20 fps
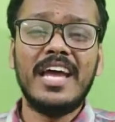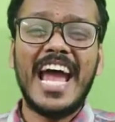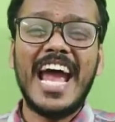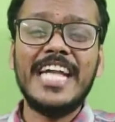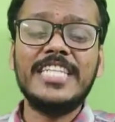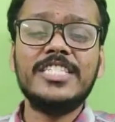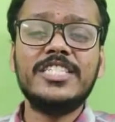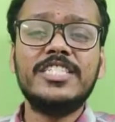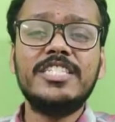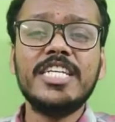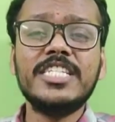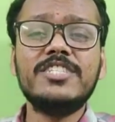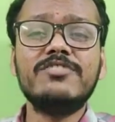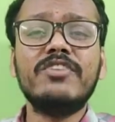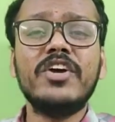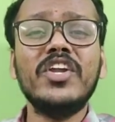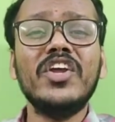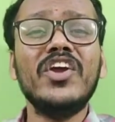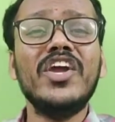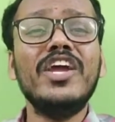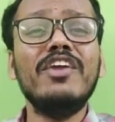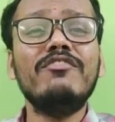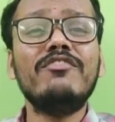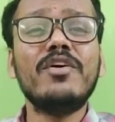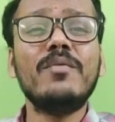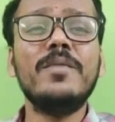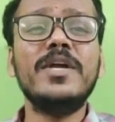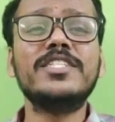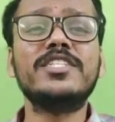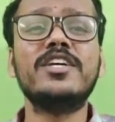And just for your
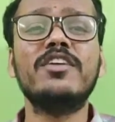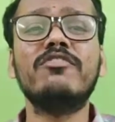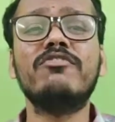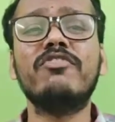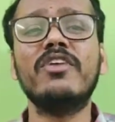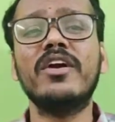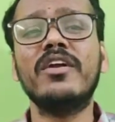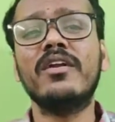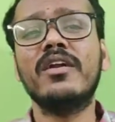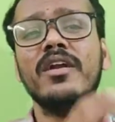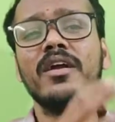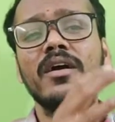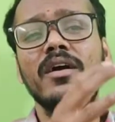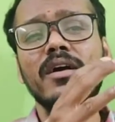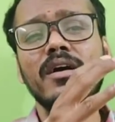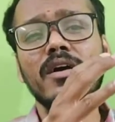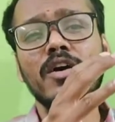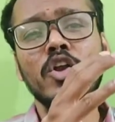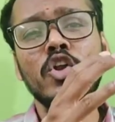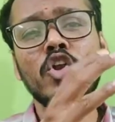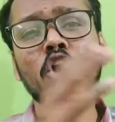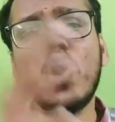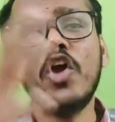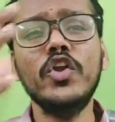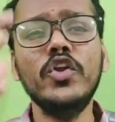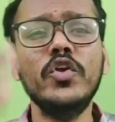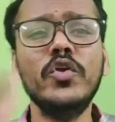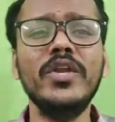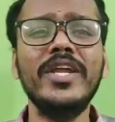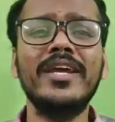information, for
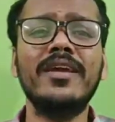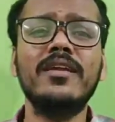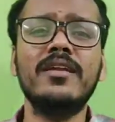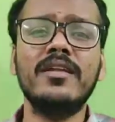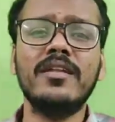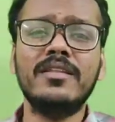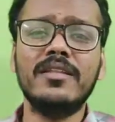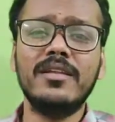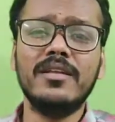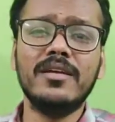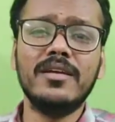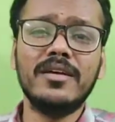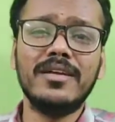non-union,